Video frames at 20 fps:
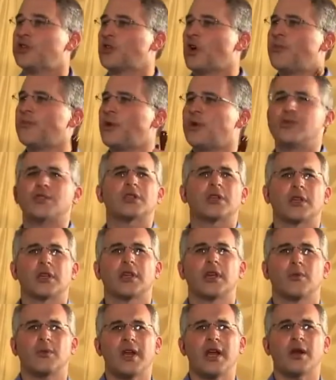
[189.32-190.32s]
Trombones,
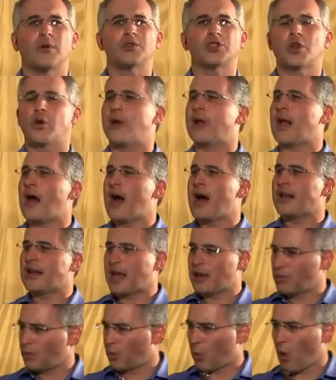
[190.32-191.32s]
can we hear what's going on
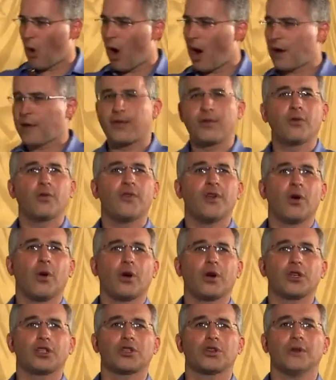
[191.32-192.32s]
and walk through the
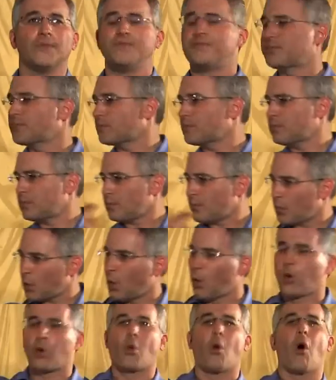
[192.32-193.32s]
orchestra?
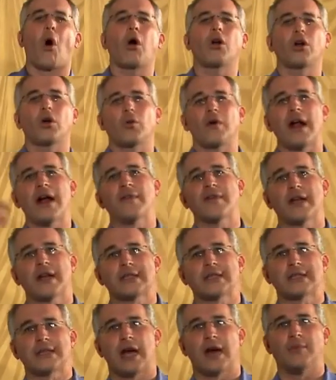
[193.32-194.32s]
We'll walk around the
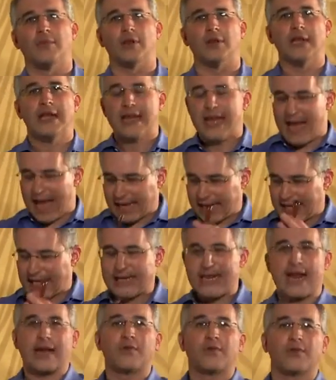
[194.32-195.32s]
ensemble and
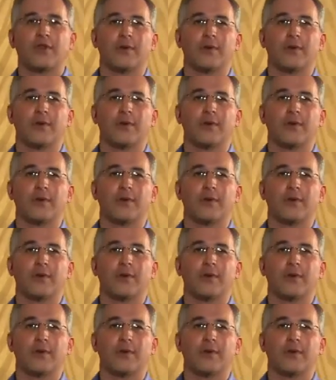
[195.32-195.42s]
connect with